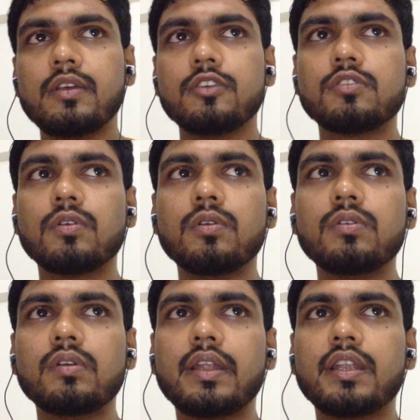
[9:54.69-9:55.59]

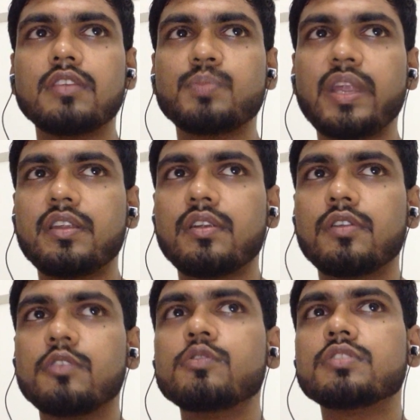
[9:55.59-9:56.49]
So it is better
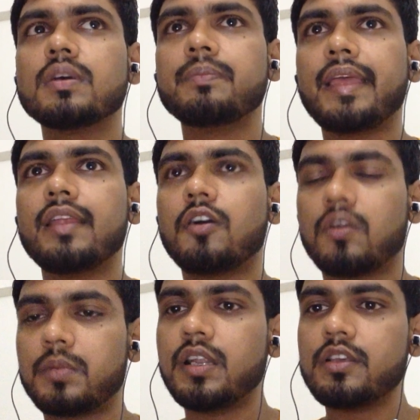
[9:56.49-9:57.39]
to use something
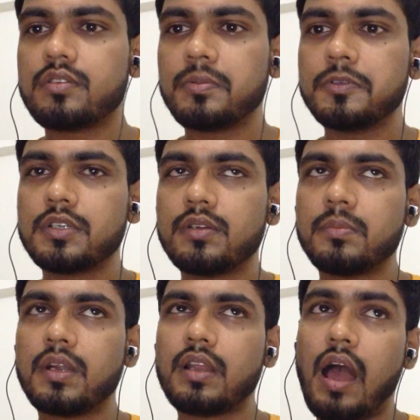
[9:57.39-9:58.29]
normal distribution.
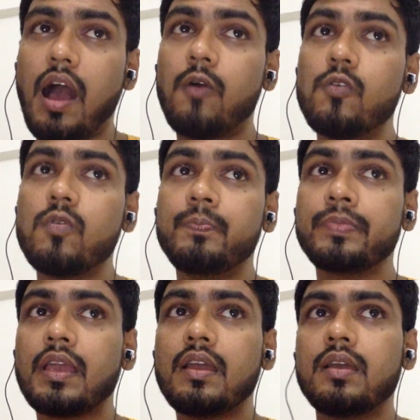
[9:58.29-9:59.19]
But how
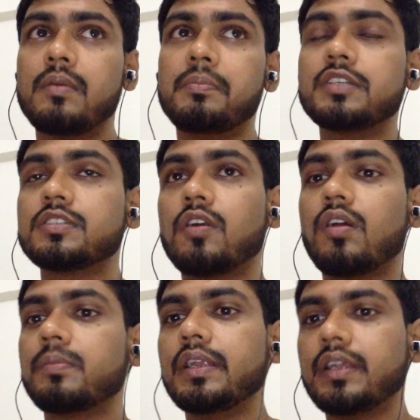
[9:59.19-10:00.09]
much
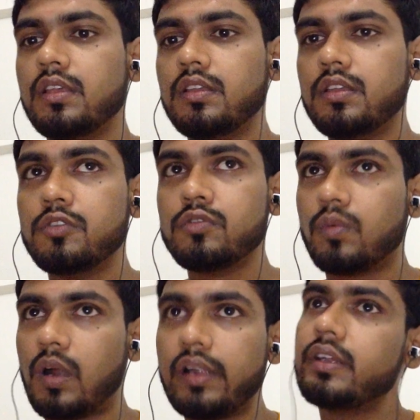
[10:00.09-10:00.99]
normality you
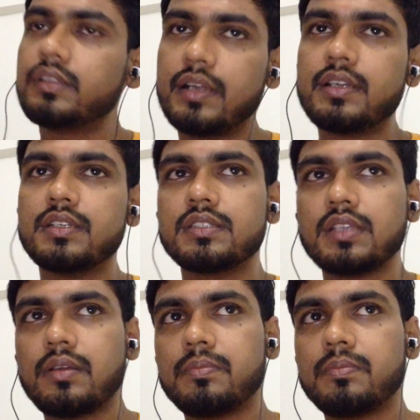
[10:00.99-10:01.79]
want, that is a